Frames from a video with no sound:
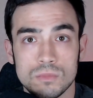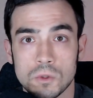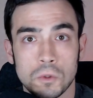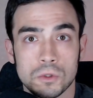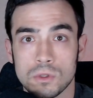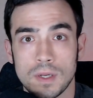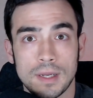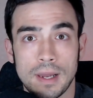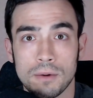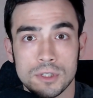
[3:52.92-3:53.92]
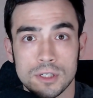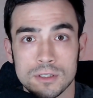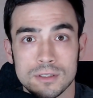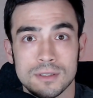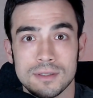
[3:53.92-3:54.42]
social
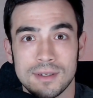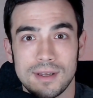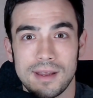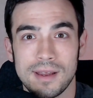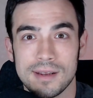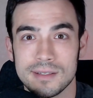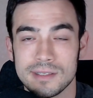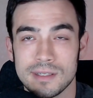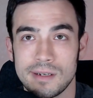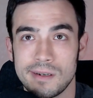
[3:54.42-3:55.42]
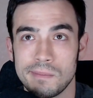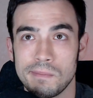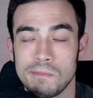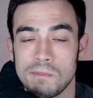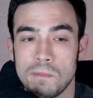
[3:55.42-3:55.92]
encounters and
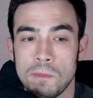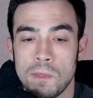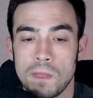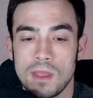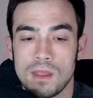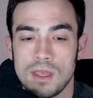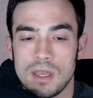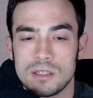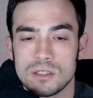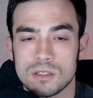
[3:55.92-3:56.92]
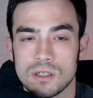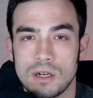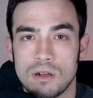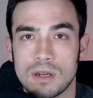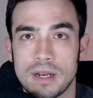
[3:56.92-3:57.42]
um, it just
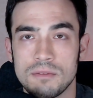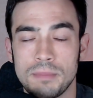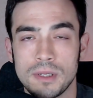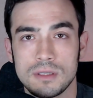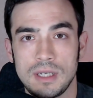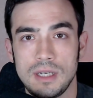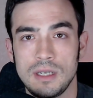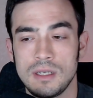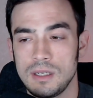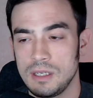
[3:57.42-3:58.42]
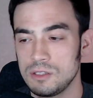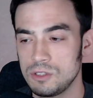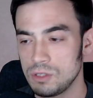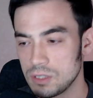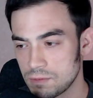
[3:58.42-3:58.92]
it all kind of built in
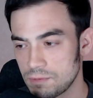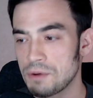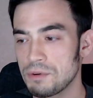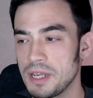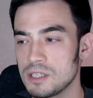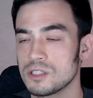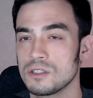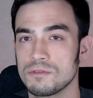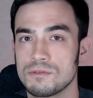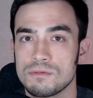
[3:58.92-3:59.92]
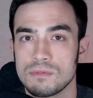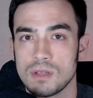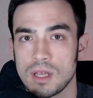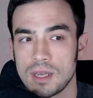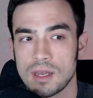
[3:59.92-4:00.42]
into this foundation of
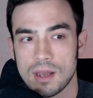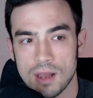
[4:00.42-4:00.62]
like